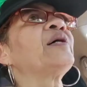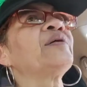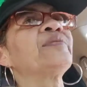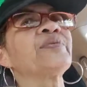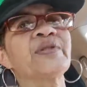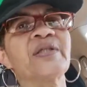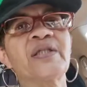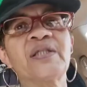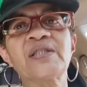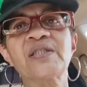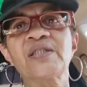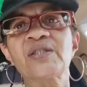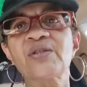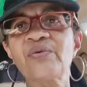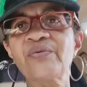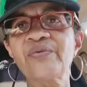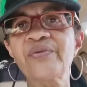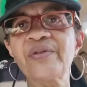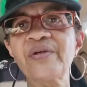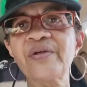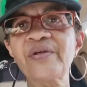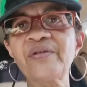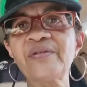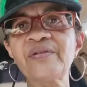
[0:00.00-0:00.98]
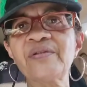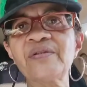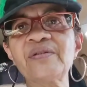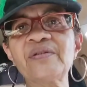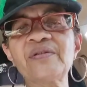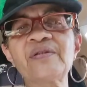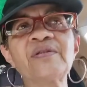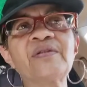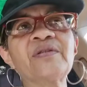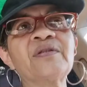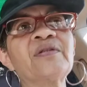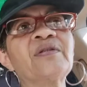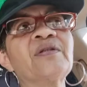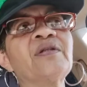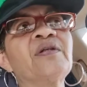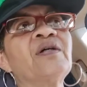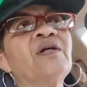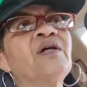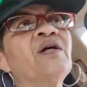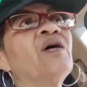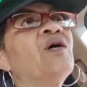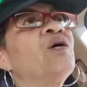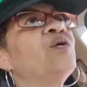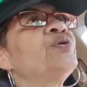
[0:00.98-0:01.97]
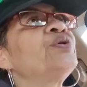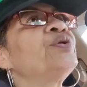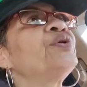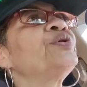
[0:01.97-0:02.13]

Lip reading: can I sit over there? Oh, no,